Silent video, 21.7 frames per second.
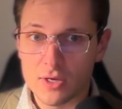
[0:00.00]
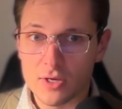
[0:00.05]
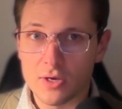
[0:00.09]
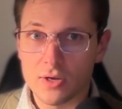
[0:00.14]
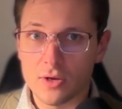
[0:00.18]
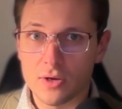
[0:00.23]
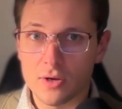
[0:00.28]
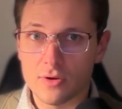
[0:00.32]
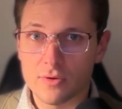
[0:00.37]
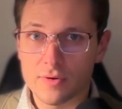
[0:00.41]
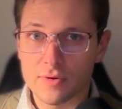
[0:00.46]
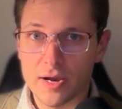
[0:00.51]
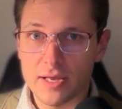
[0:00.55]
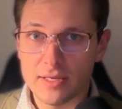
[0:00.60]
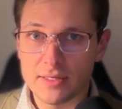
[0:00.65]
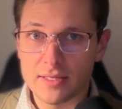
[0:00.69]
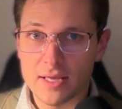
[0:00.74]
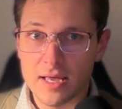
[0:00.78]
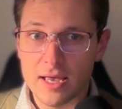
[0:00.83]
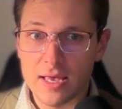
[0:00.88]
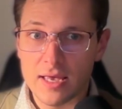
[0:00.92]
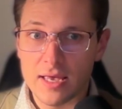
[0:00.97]
All
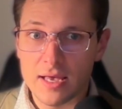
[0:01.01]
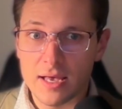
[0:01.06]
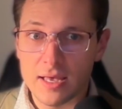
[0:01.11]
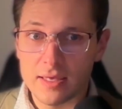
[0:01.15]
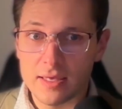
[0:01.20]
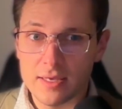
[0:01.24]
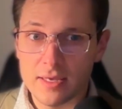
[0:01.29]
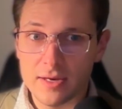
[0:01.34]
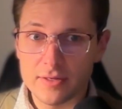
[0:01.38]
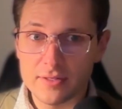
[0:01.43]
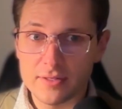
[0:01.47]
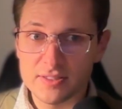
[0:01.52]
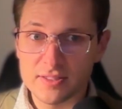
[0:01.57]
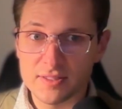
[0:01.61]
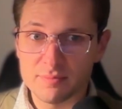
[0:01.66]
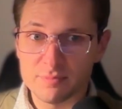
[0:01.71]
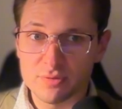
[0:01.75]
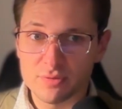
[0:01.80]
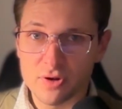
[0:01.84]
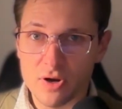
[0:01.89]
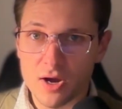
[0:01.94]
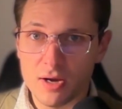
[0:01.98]
right, here's the
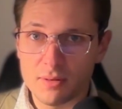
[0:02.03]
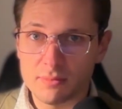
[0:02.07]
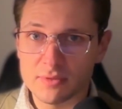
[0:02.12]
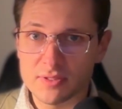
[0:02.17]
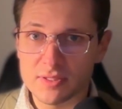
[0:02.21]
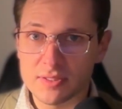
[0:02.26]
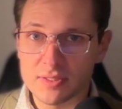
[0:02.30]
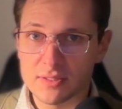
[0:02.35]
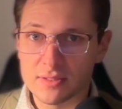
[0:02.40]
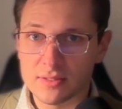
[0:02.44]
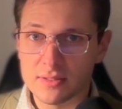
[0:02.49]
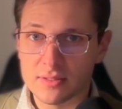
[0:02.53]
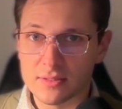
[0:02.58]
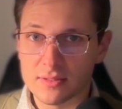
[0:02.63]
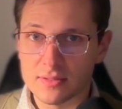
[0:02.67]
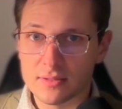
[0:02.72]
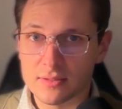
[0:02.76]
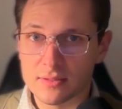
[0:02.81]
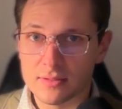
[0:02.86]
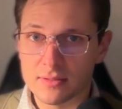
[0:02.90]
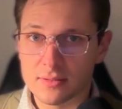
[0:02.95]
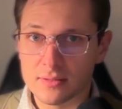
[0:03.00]
prompt.
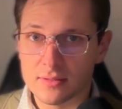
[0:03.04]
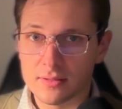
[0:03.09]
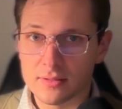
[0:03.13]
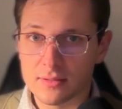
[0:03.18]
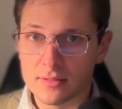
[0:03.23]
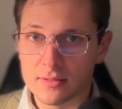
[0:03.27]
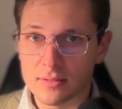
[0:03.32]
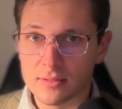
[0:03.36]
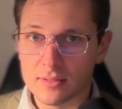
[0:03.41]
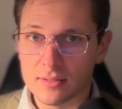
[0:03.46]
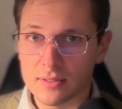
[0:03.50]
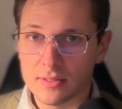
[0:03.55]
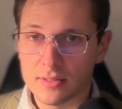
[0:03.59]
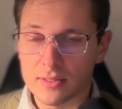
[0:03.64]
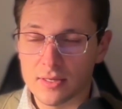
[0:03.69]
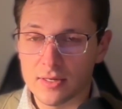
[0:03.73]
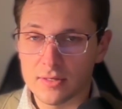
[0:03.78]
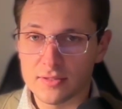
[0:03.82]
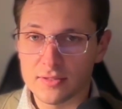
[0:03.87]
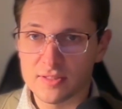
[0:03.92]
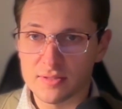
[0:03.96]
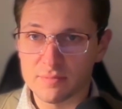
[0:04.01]

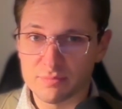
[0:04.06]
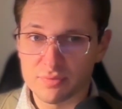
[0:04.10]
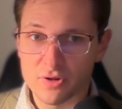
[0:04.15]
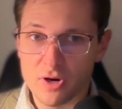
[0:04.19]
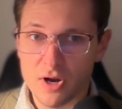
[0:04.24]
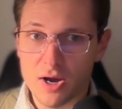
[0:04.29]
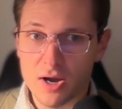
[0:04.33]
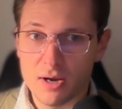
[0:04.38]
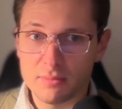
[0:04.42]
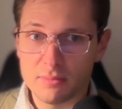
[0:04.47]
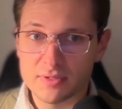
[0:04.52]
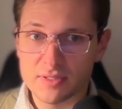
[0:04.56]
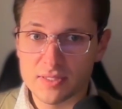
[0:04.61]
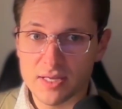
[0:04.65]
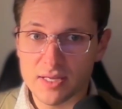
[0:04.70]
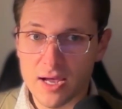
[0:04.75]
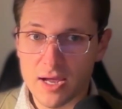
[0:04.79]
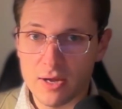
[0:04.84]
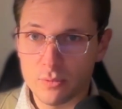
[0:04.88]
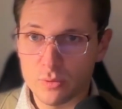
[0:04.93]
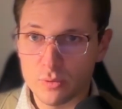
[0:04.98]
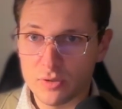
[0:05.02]
Here's the prompt
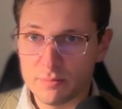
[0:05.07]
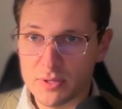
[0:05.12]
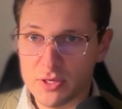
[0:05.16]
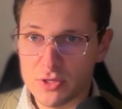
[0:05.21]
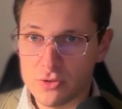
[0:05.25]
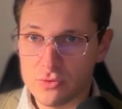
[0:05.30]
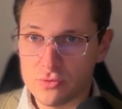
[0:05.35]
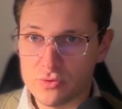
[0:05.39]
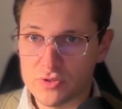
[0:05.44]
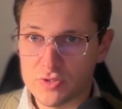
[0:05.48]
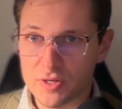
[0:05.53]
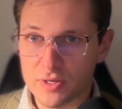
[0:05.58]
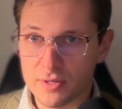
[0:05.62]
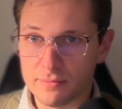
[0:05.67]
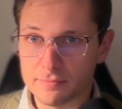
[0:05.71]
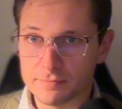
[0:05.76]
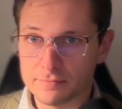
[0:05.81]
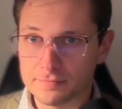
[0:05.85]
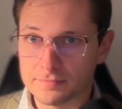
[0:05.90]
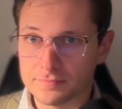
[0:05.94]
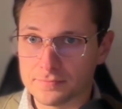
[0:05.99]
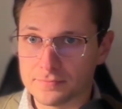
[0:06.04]
I will be
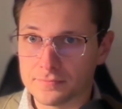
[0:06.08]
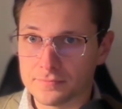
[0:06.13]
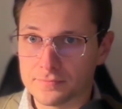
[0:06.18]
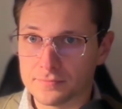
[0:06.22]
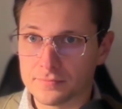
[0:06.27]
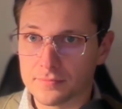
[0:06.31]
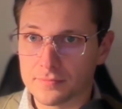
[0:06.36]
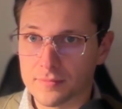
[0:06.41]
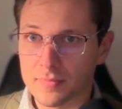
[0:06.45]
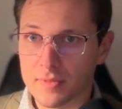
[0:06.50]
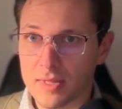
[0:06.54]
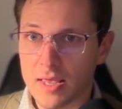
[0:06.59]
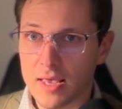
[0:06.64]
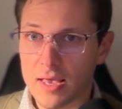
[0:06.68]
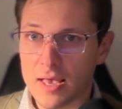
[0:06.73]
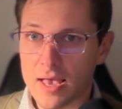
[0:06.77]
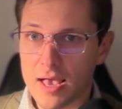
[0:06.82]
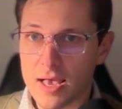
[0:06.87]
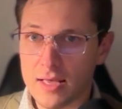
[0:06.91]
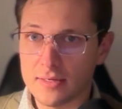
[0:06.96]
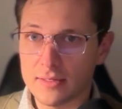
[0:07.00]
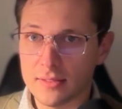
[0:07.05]
using.
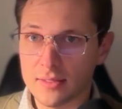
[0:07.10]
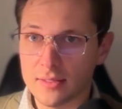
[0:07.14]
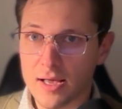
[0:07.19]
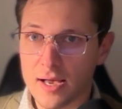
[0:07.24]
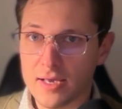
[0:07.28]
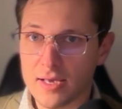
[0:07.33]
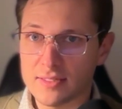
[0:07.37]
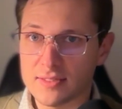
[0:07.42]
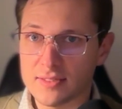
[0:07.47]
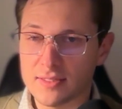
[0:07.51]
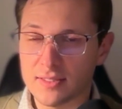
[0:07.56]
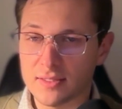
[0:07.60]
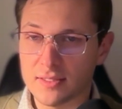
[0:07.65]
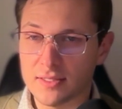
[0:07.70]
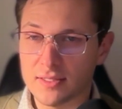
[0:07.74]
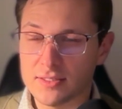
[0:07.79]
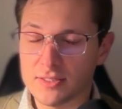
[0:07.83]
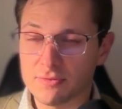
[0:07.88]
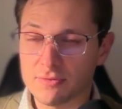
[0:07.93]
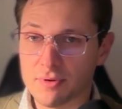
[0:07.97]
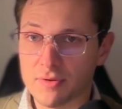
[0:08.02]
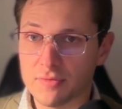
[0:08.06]
Analyze the
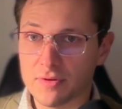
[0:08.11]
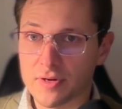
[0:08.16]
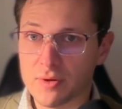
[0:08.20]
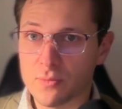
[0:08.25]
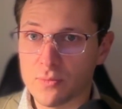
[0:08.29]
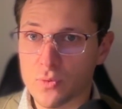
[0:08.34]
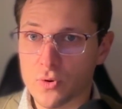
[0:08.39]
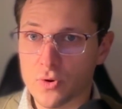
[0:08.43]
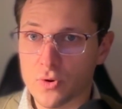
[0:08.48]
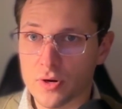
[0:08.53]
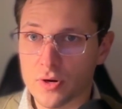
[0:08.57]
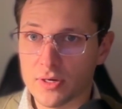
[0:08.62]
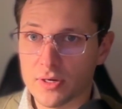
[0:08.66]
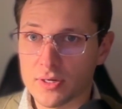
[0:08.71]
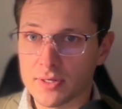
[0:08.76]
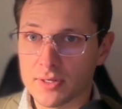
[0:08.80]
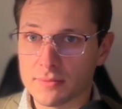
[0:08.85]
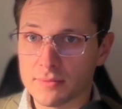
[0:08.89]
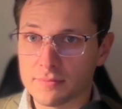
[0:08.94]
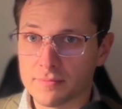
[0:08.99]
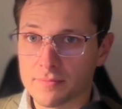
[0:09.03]
literary work,